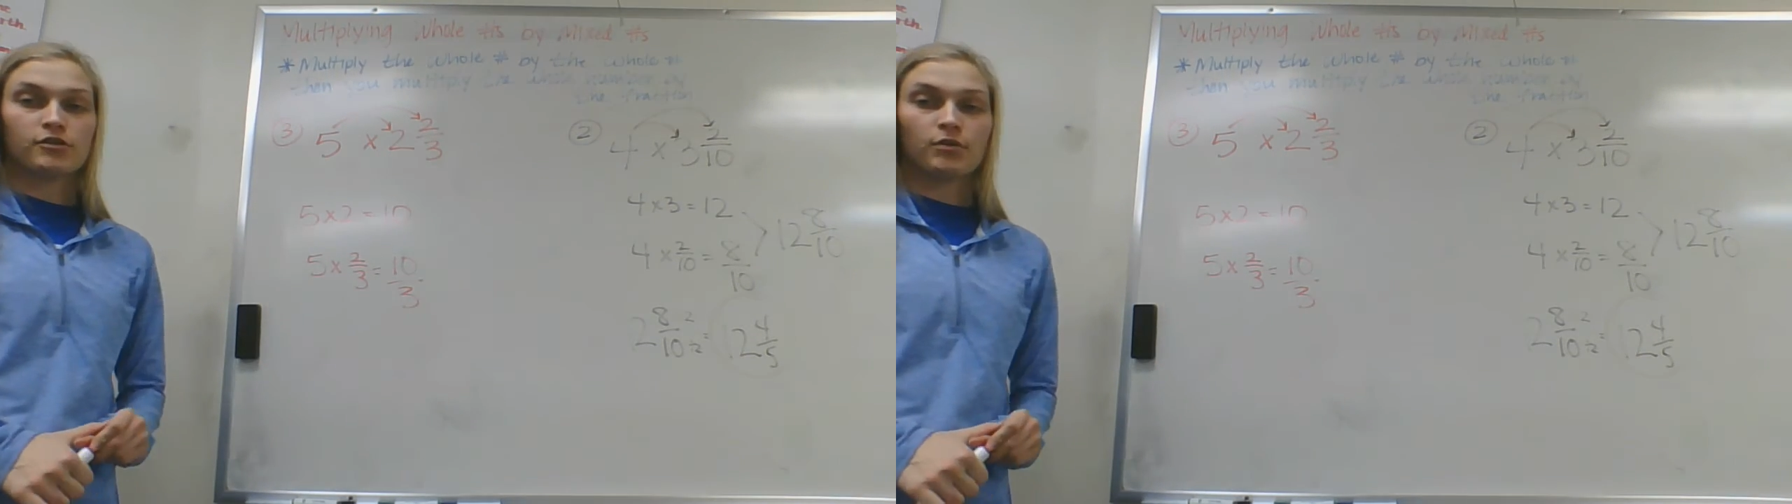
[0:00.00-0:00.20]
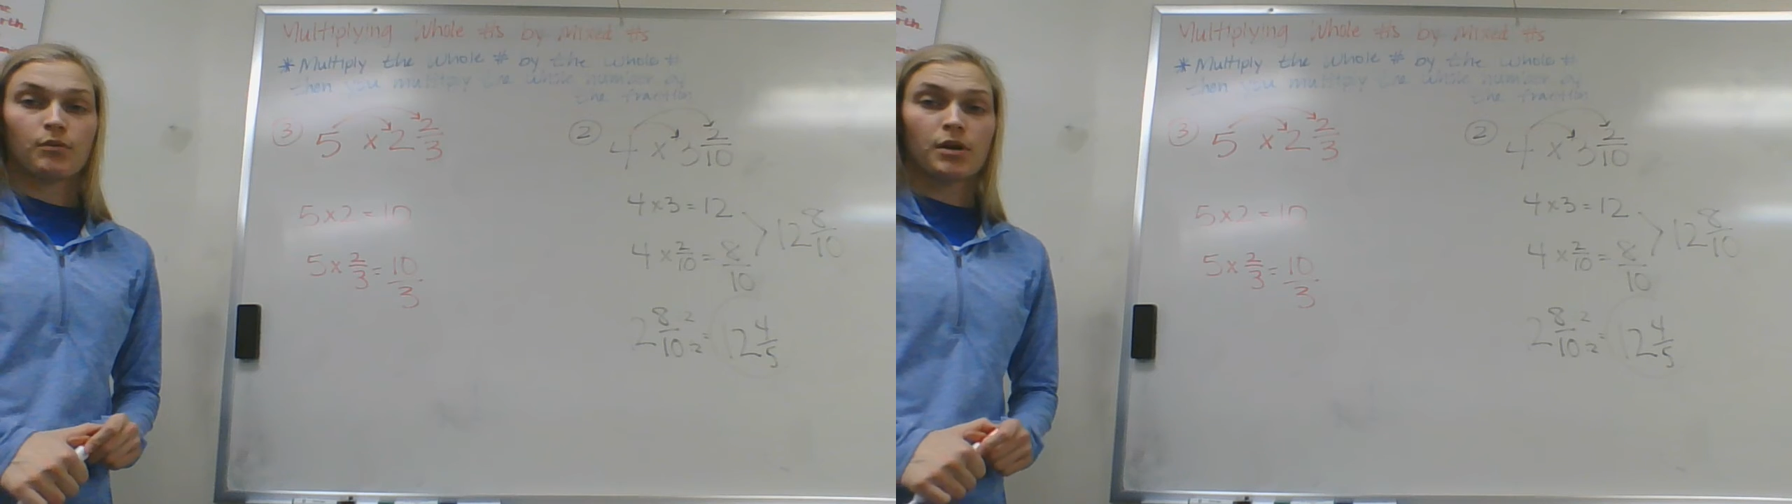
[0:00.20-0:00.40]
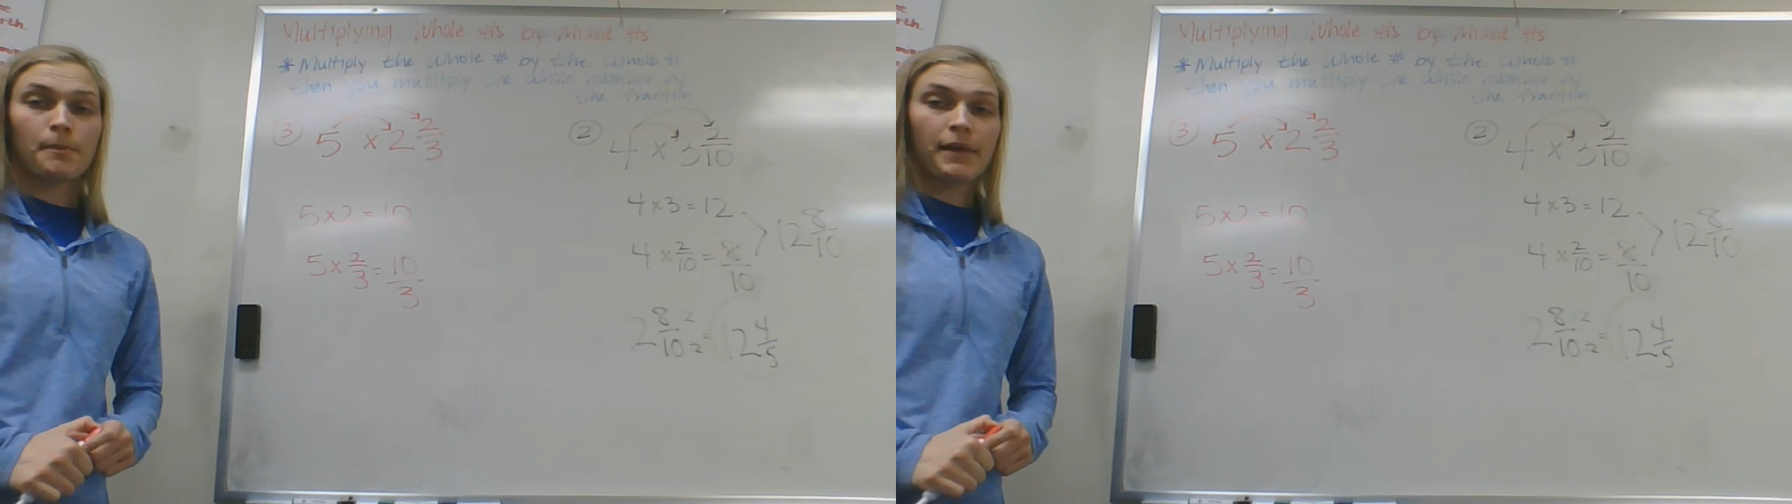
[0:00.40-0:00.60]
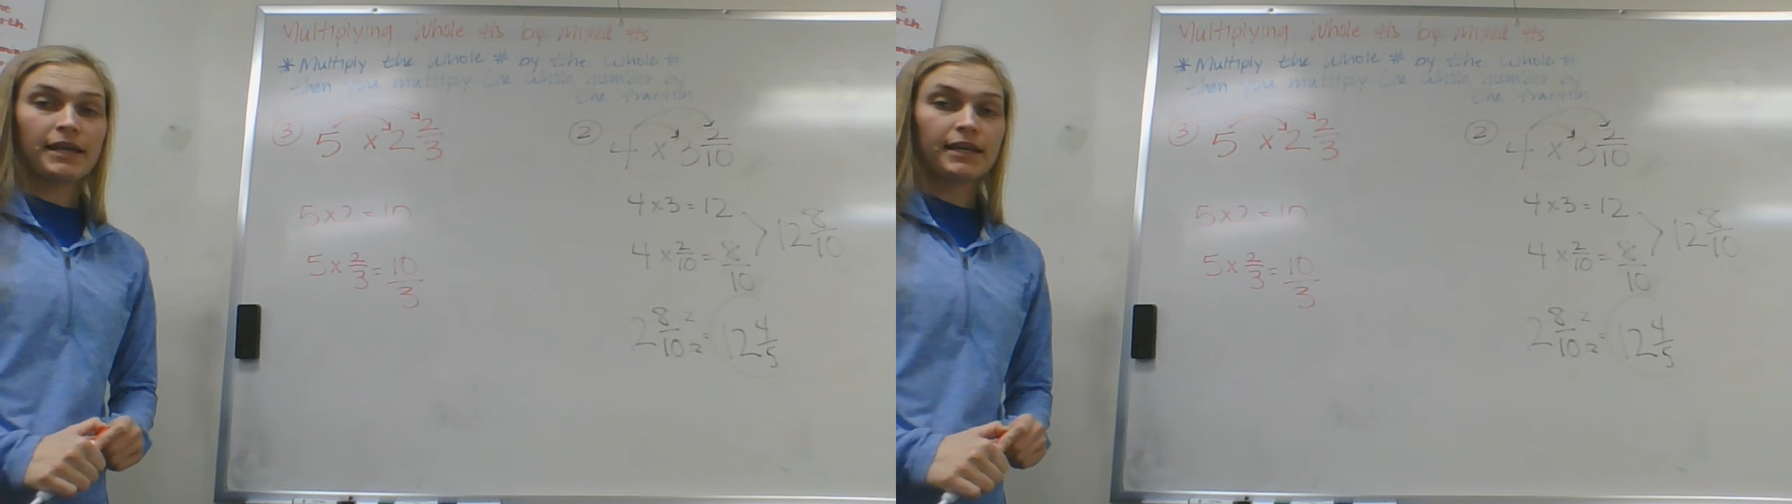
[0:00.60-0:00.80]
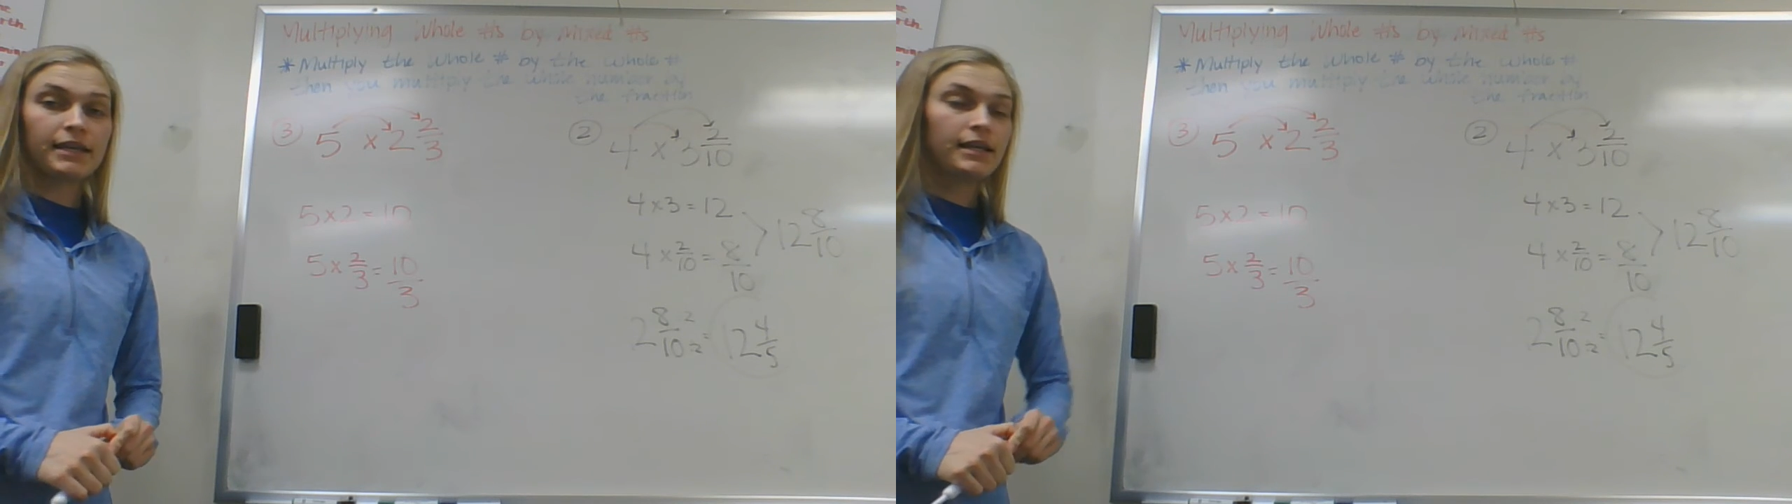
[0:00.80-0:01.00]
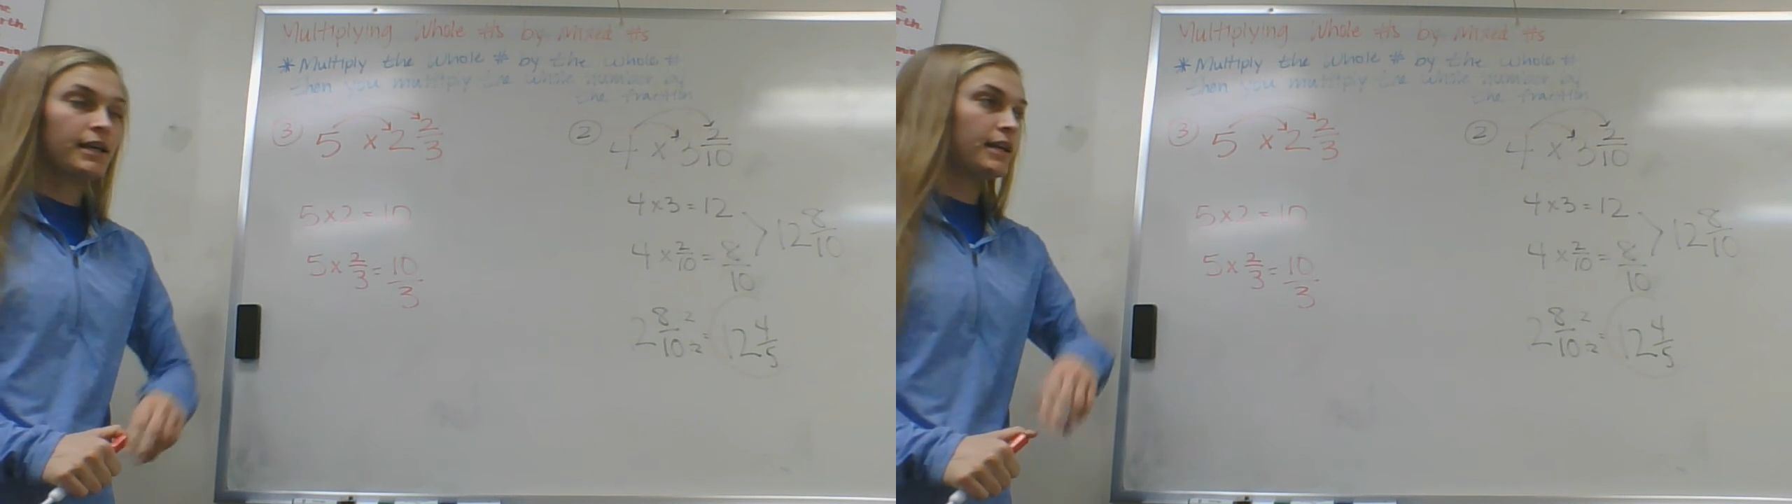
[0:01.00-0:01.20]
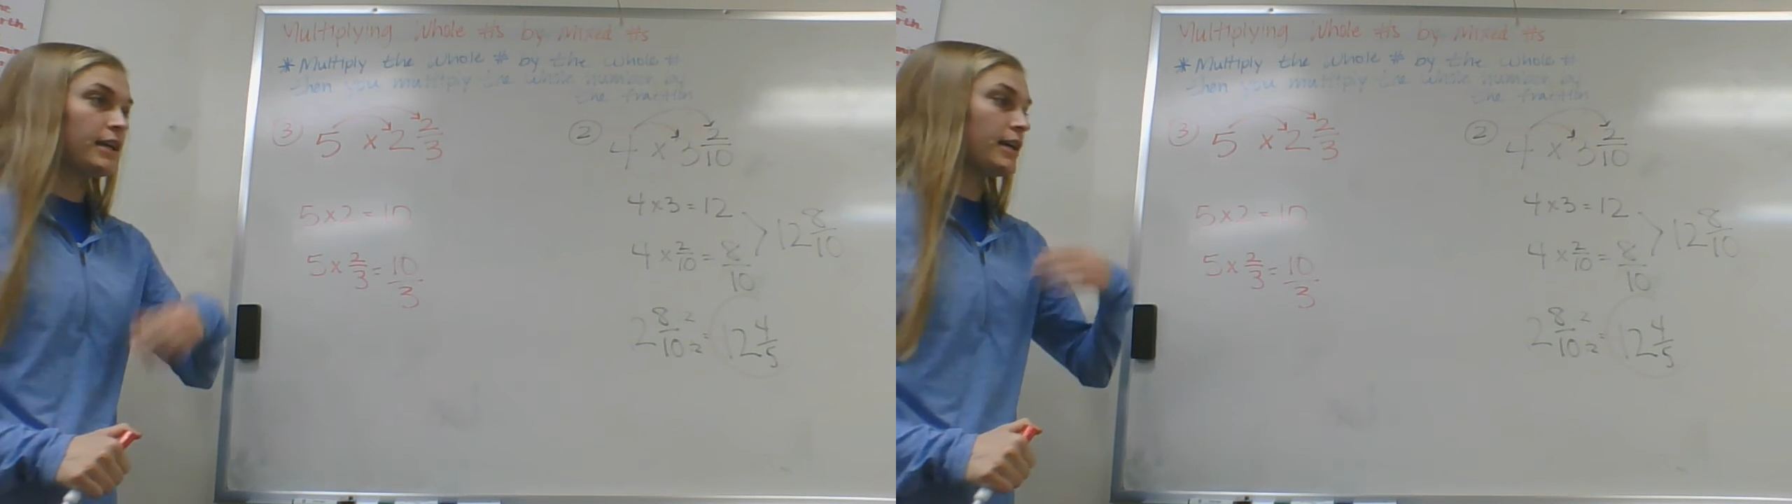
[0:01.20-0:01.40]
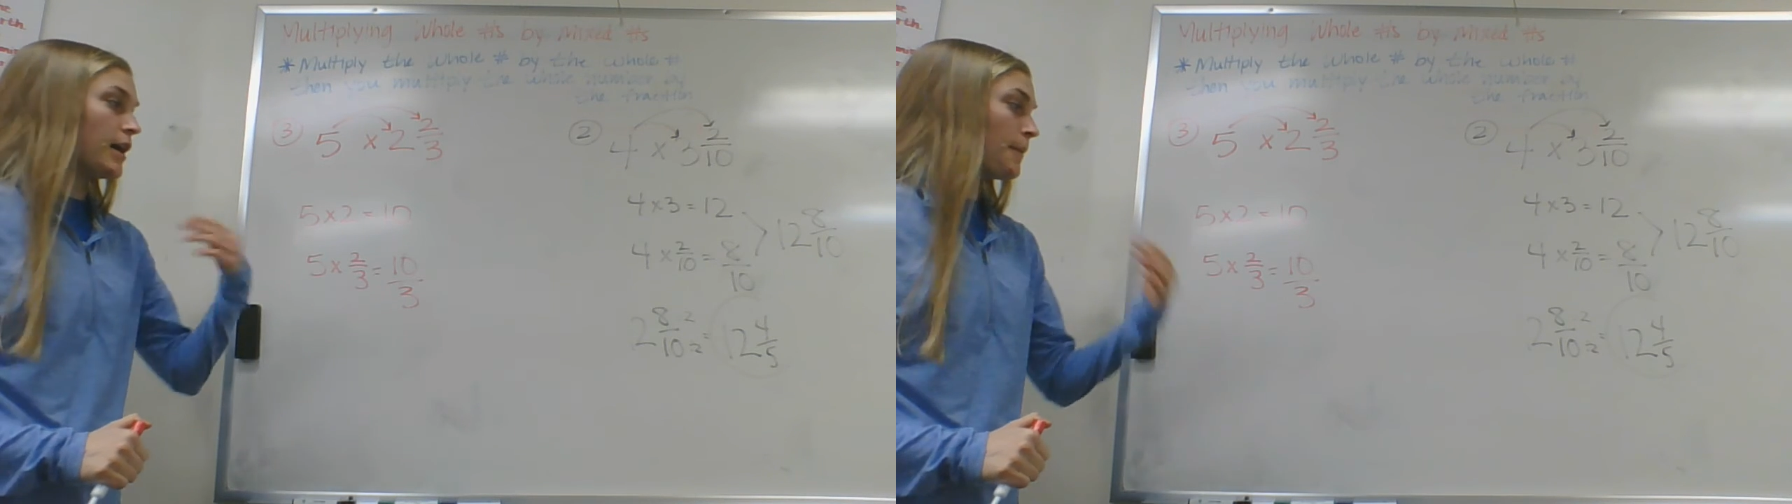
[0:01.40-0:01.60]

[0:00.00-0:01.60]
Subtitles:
We want to make it a